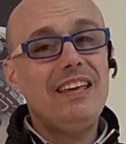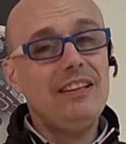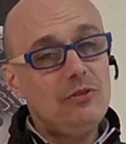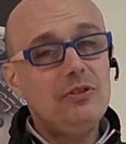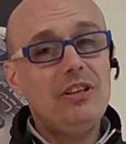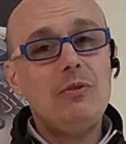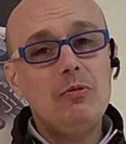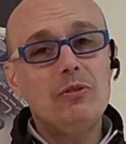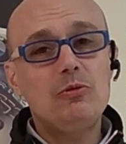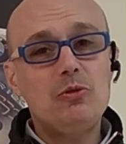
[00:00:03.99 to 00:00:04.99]
and today we
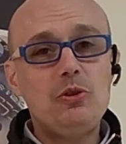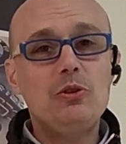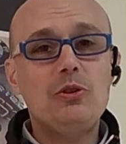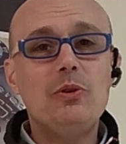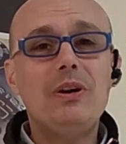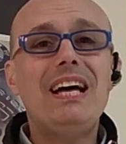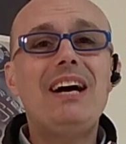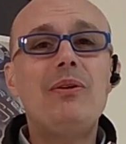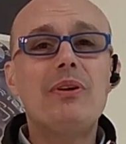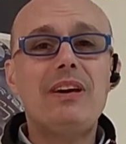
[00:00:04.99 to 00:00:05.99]
want to show you
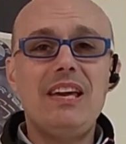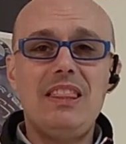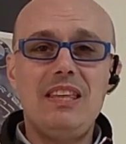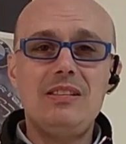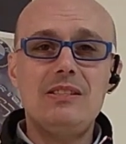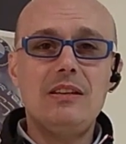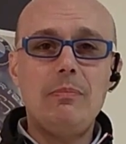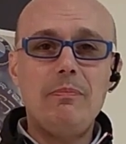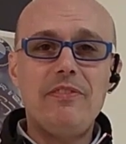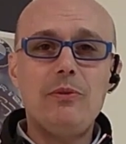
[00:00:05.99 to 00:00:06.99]
how it is a
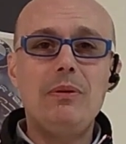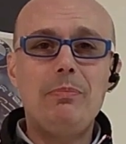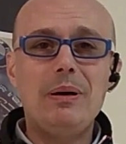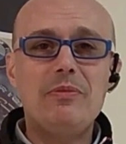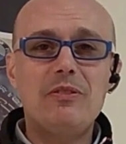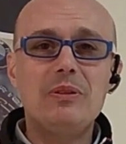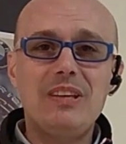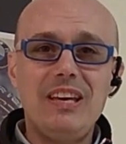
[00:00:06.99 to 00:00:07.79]
fuel pump from the